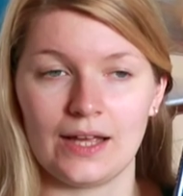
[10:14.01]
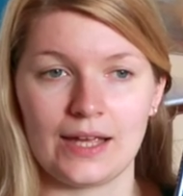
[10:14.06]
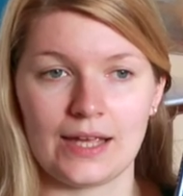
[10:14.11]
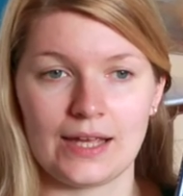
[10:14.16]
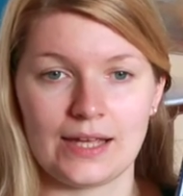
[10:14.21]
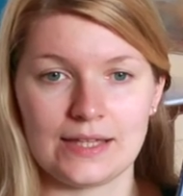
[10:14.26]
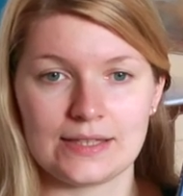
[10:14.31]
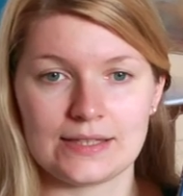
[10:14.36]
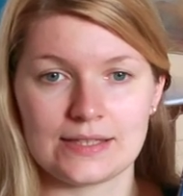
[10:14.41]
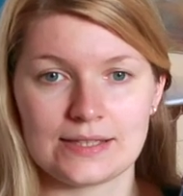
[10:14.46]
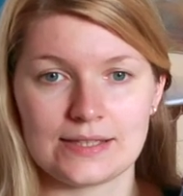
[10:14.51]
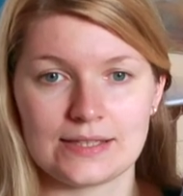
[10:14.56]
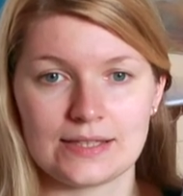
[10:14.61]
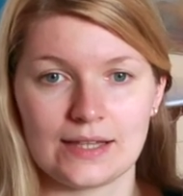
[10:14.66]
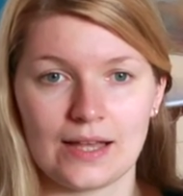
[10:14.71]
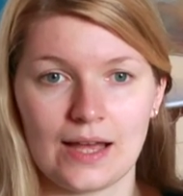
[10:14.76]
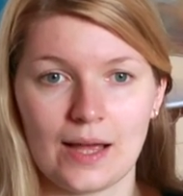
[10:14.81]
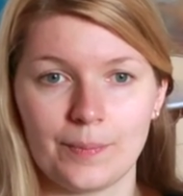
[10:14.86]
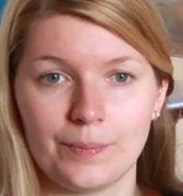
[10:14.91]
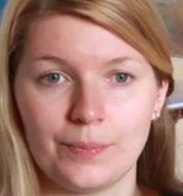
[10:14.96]
It's
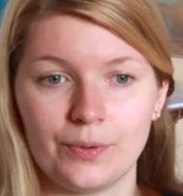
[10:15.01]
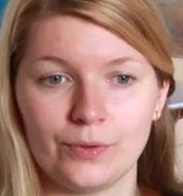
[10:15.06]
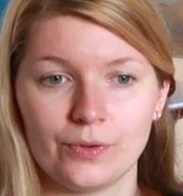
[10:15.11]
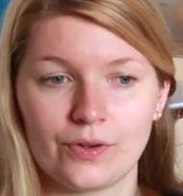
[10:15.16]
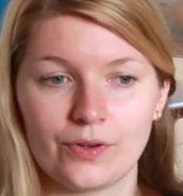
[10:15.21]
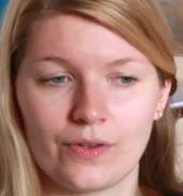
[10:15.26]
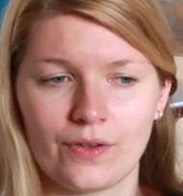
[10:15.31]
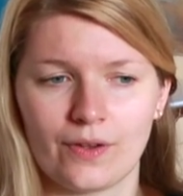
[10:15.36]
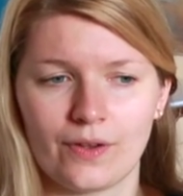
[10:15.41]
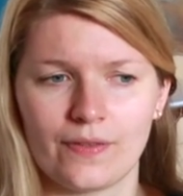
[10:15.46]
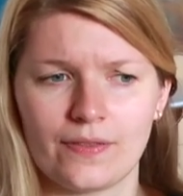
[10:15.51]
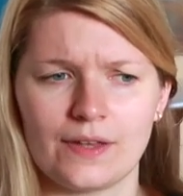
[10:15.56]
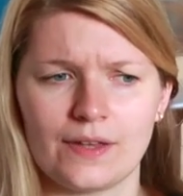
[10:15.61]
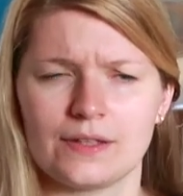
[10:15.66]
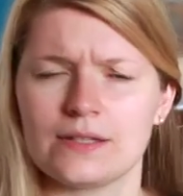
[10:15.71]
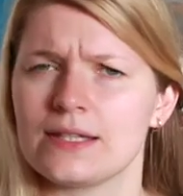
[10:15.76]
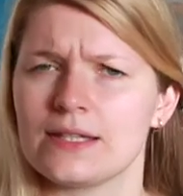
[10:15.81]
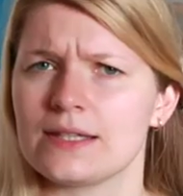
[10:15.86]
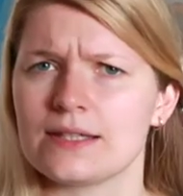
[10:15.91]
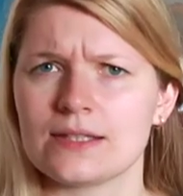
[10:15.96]
a book
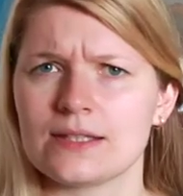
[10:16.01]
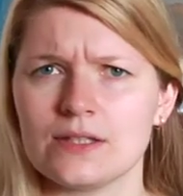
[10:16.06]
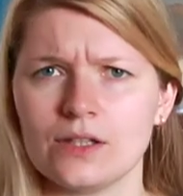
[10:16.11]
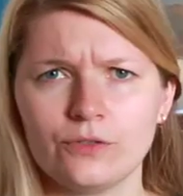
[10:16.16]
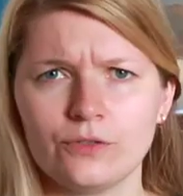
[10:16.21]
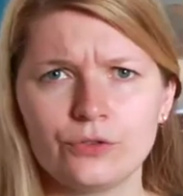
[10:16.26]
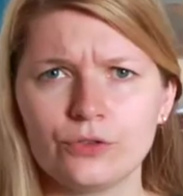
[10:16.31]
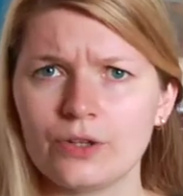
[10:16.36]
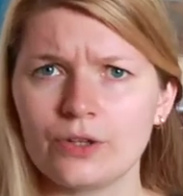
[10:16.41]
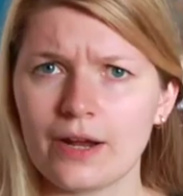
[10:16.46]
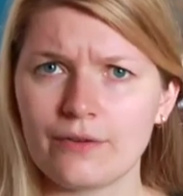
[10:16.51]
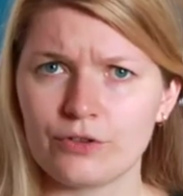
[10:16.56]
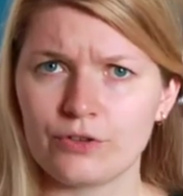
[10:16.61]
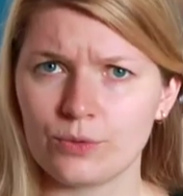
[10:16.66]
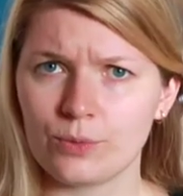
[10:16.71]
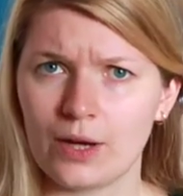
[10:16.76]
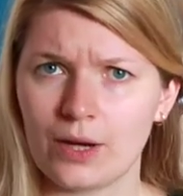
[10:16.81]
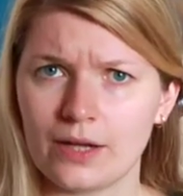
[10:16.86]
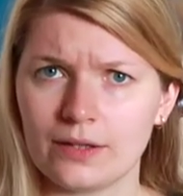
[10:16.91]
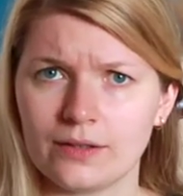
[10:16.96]
that it's not for
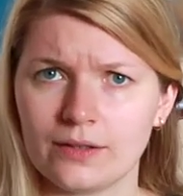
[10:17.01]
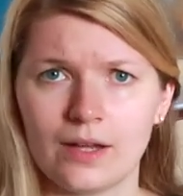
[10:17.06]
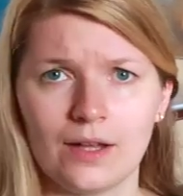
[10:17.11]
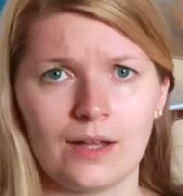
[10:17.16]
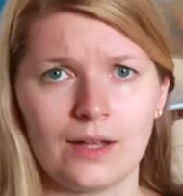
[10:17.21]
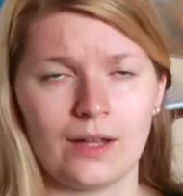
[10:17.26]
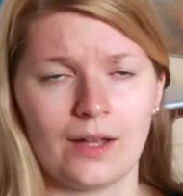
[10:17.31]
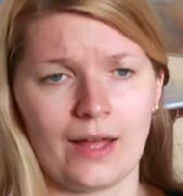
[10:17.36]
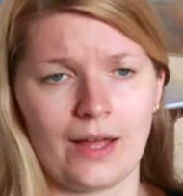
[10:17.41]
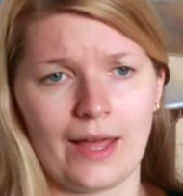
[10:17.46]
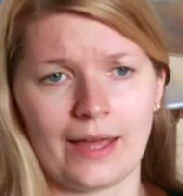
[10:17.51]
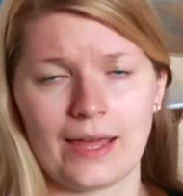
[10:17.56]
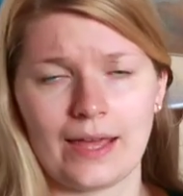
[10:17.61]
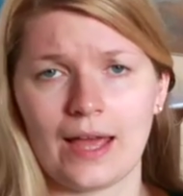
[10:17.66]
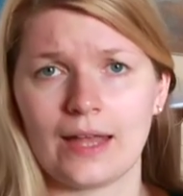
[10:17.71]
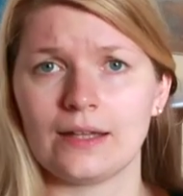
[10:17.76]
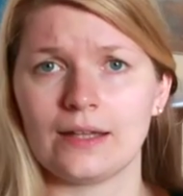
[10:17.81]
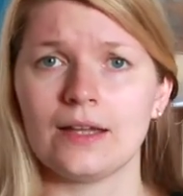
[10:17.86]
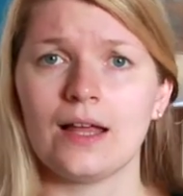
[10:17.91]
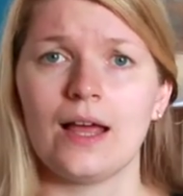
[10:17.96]
everyone.
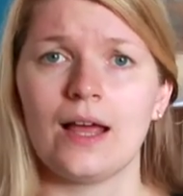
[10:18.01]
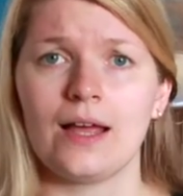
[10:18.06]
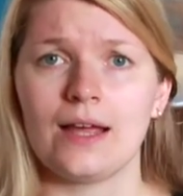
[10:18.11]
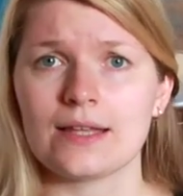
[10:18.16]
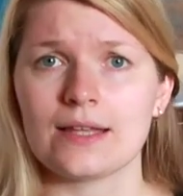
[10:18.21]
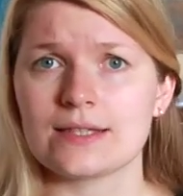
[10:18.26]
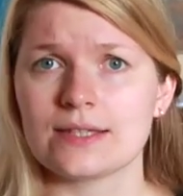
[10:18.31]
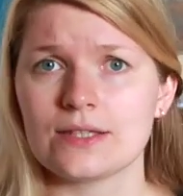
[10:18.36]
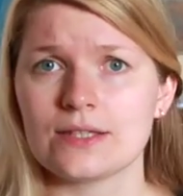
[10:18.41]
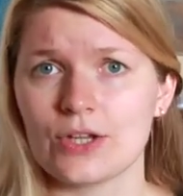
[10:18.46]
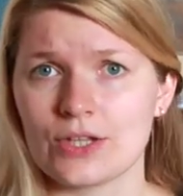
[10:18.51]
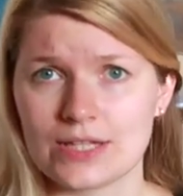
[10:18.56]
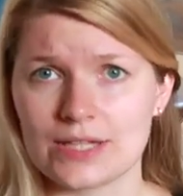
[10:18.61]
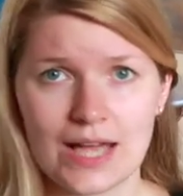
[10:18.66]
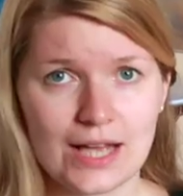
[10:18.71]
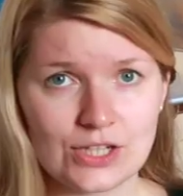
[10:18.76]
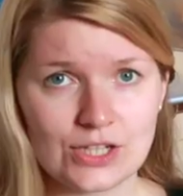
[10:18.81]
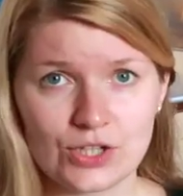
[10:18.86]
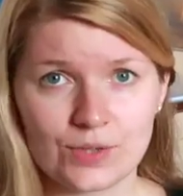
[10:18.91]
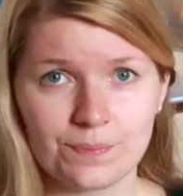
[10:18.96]
Again, it's not
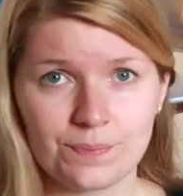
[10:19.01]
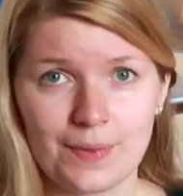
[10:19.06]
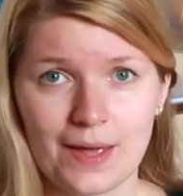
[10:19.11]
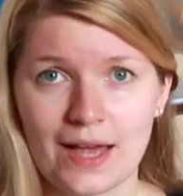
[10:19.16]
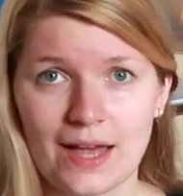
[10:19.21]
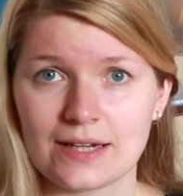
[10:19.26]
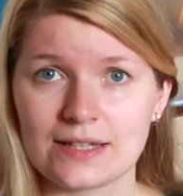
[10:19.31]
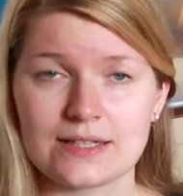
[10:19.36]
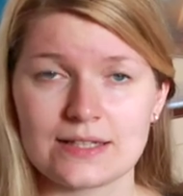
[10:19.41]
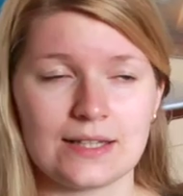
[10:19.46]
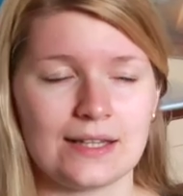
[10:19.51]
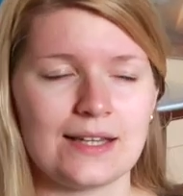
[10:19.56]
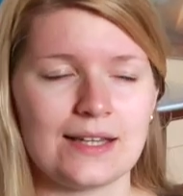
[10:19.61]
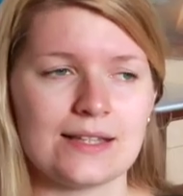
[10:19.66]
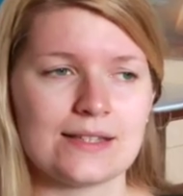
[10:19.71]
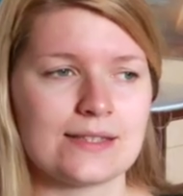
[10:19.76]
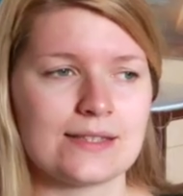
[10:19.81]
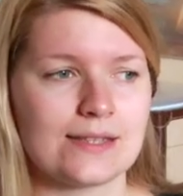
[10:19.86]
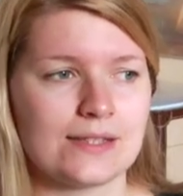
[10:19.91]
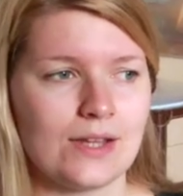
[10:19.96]
action-packed,
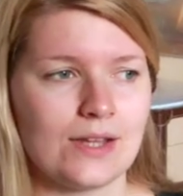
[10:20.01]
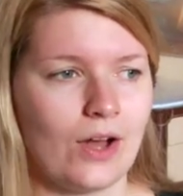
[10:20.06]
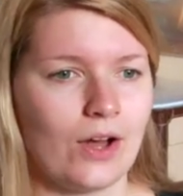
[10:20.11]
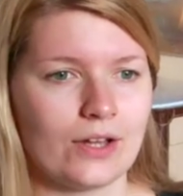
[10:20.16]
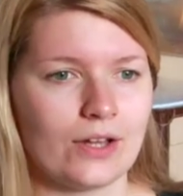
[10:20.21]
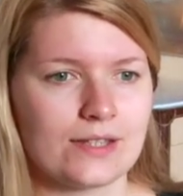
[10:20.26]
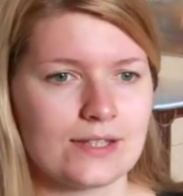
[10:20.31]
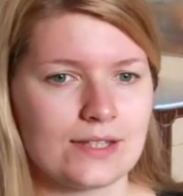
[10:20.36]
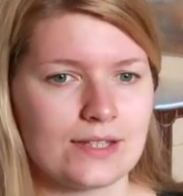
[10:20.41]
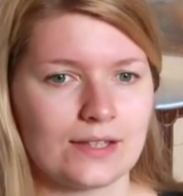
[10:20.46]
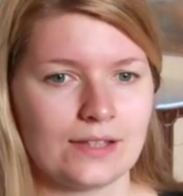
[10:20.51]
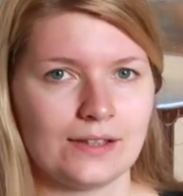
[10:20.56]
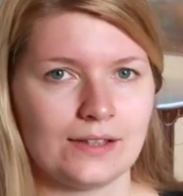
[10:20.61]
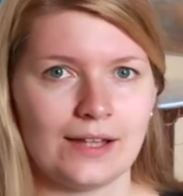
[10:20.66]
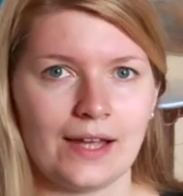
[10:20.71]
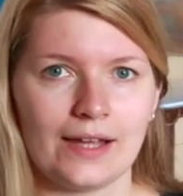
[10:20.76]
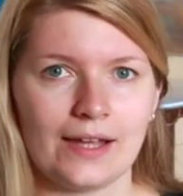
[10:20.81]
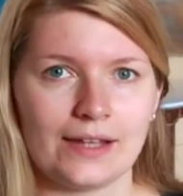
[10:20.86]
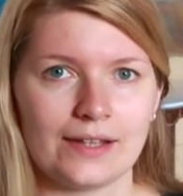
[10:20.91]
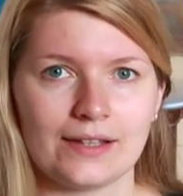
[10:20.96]
it's not
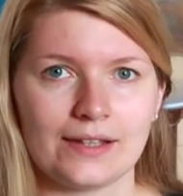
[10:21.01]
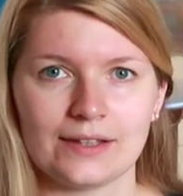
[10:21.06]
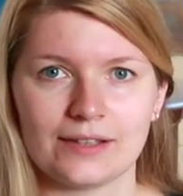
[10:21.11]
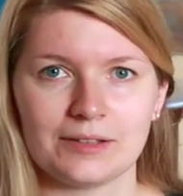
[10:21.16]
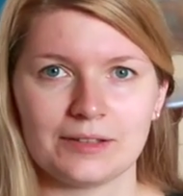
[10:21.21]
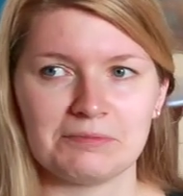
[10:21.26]
like